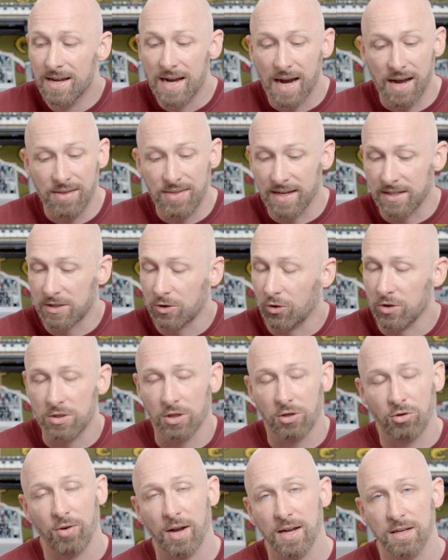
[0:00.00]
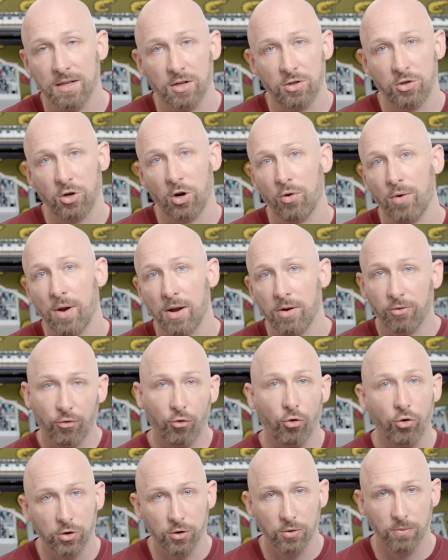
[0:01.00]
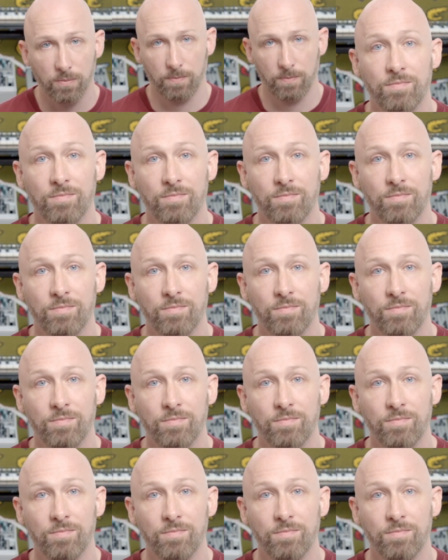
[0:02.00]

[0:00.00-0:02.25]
and that's going to create a turnaround for you.